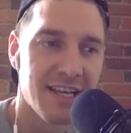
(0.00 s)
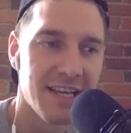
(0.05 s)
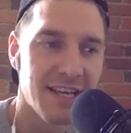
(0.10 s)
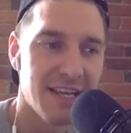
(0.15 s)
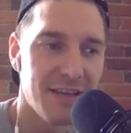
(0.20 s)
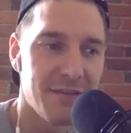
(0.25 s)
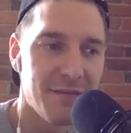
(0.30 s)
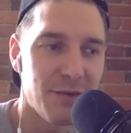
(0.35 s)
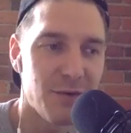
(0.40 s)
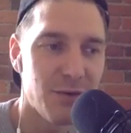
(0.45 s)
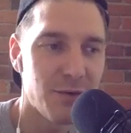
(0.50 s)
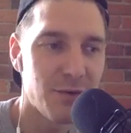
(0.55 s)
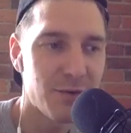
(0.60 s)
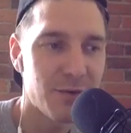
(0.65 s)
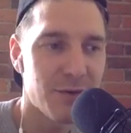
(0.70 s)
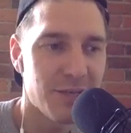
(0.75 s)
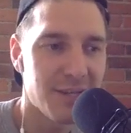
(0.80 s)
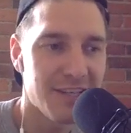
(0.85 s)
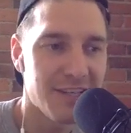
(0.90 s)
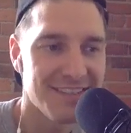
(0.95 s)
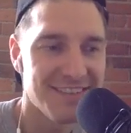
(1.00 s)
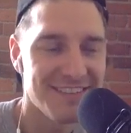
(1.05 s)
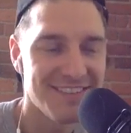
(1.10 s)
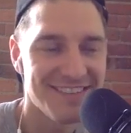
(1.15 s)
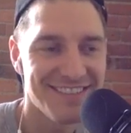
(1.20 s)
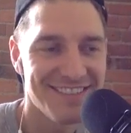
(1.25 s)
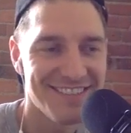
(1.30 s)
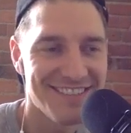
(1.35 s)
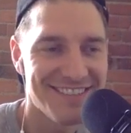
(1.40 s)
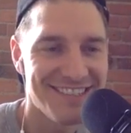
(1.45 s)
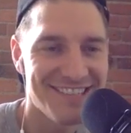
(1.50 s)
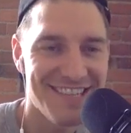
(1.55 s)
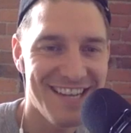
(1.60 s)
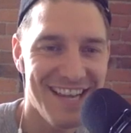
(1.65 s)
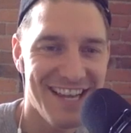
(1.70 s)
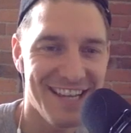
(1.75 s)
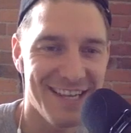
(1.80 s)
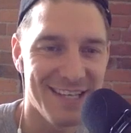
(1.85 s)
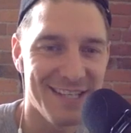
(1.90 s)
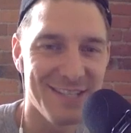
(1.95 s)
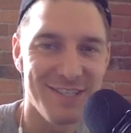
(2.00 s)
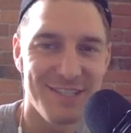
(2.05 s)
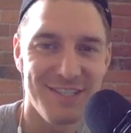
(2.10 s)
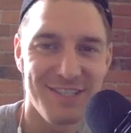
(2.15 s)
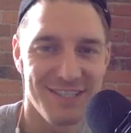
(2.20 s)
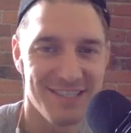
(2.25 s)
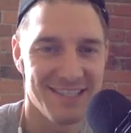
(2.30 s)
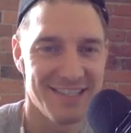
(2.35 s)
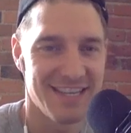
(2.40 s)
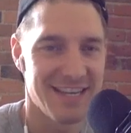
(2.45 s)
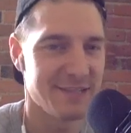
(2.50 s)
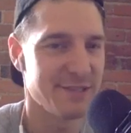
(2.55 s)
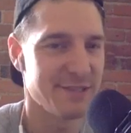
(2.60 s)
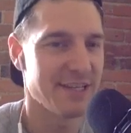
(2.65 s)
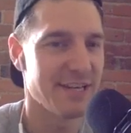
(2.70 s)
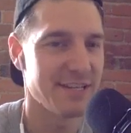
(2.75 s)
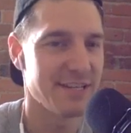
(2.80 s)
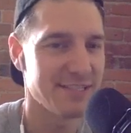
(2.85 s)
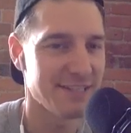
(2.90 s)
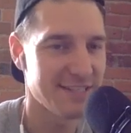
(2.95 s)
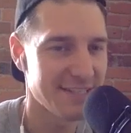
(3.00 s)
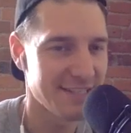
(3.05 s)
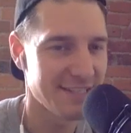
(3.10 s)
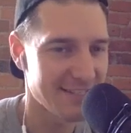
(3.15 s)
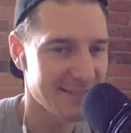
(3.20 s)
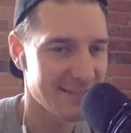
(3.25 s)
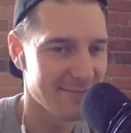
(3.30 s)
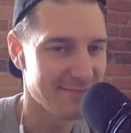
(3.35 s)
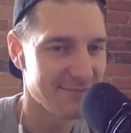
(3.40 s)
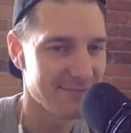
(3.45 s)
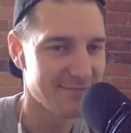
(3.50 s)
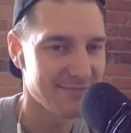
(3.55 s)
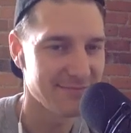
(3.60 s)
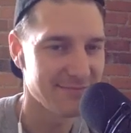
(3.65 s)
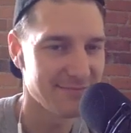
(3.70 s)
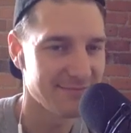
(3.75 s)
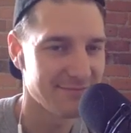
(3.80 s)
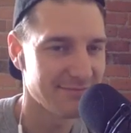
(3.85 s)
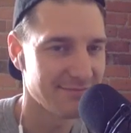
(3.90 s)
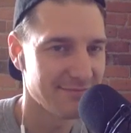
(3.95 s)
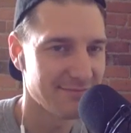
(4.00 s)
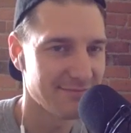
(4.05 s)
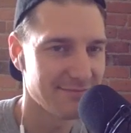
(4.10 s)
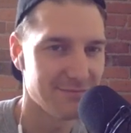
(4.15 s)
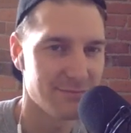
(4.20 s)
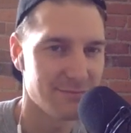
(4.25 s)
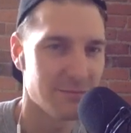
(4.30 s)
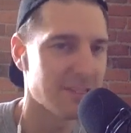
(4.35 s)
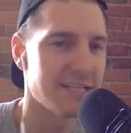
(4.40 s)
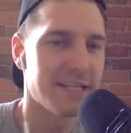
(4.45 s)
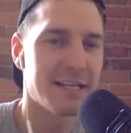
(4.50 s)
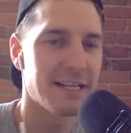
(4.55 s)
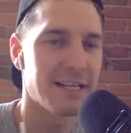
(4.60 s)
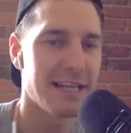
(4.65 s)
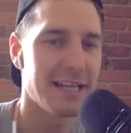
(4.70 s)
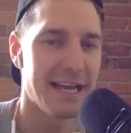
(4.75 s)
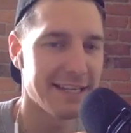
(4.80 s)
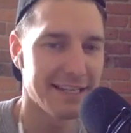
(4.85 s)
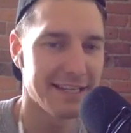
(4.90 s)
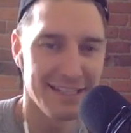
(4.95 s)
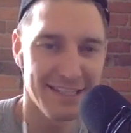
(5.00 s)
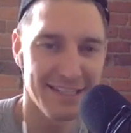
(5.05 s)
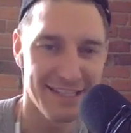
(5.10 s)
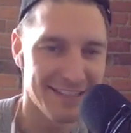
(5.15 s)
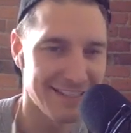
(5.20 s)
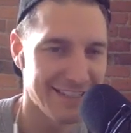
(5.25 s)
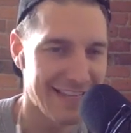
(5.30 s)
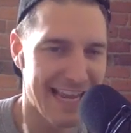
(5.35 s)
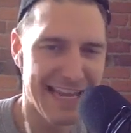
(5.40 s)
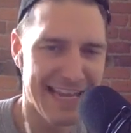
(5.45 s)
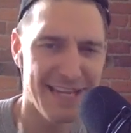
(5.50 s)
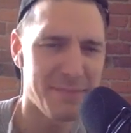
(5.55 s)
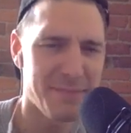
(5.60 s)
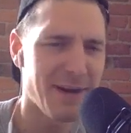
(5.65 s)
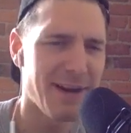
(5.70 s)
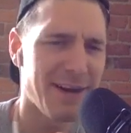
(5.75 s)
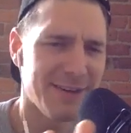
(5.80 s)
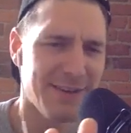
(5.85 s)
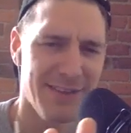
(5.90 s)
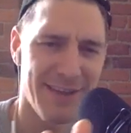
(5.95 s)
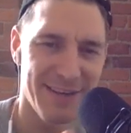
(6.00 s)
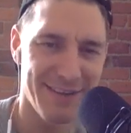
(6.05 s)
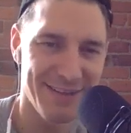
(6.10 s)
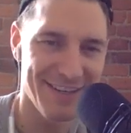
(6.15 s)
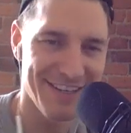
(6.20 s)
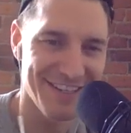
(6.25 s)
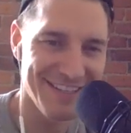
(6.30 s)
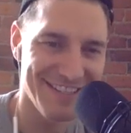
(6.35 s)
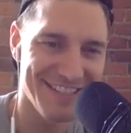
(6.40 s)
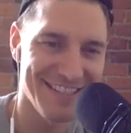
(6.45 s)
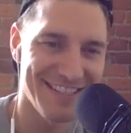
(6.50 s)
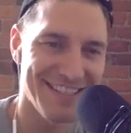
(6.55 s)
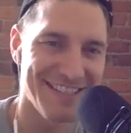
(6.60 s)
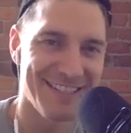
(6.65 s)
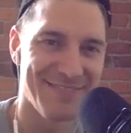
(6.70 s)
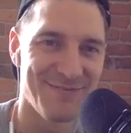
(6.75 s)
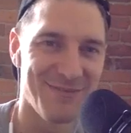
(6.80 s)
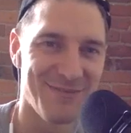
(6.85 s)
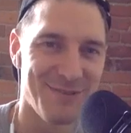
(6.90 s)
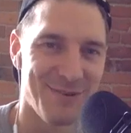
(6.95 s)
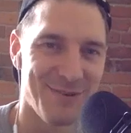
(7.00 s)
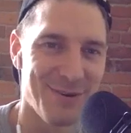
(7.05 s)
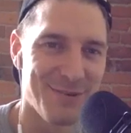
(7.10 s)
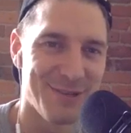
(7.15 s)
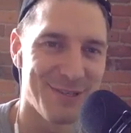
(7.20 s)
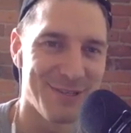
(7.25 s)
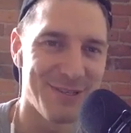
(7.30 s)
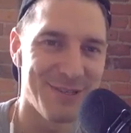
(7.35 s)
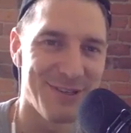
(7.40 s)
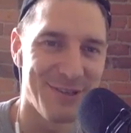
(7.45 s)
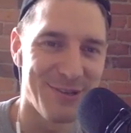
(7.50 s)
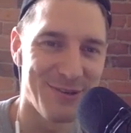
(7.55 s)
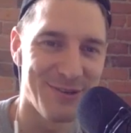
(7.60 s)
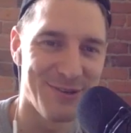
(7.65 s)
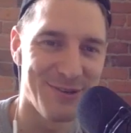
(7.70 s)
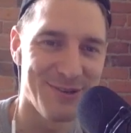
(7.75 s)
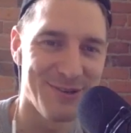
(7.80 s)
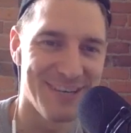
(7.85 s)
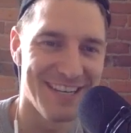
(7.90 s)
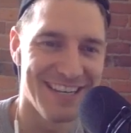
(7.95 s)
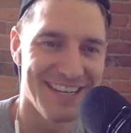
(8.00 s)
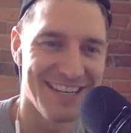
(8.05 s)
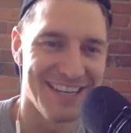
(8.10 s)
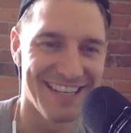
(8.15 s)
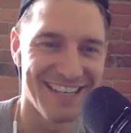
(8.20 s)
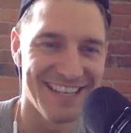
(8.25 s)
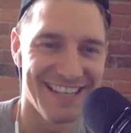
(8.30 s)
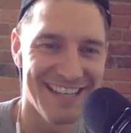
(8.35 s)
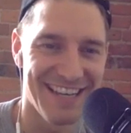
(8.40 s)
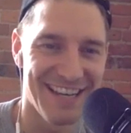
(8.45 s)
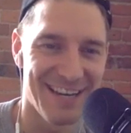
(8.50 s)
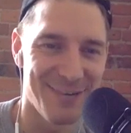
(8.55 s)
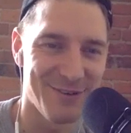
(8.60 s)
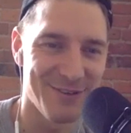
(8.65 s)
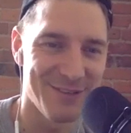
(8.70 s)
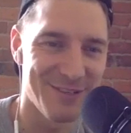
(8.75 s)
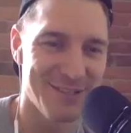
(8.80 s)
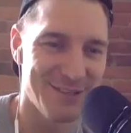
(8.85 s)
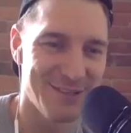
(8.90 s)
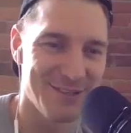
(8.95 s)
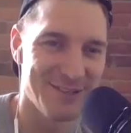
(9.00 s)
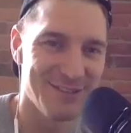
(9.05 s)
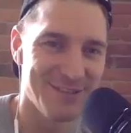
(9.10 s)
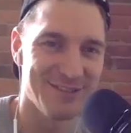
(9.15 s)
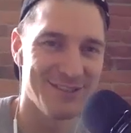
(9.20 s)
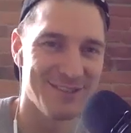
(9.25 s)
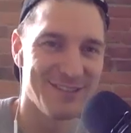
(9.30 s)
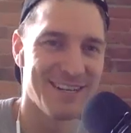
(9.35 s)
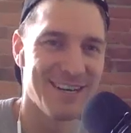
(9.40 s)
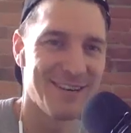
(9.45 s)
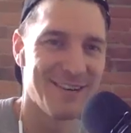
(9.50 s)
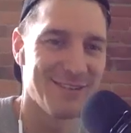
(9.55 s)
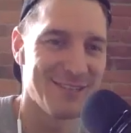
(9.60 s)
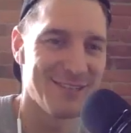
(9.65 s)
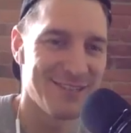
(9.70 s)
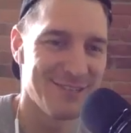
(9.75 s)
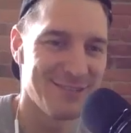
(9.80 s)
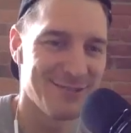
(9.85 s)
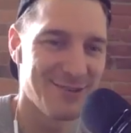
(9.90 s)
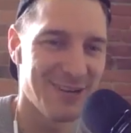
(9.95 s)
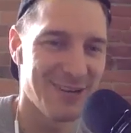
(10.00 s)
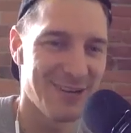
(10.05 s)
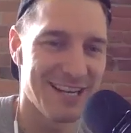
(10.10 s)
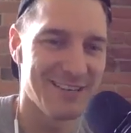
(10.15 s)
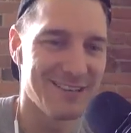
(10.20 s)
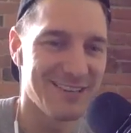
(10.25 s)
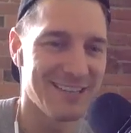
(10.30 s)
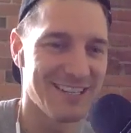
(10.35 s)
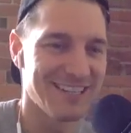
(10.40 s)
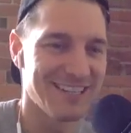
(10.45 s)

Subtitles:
If you could change the education system single-handedly, any part of the education system, what would you do, and how would you roll it out?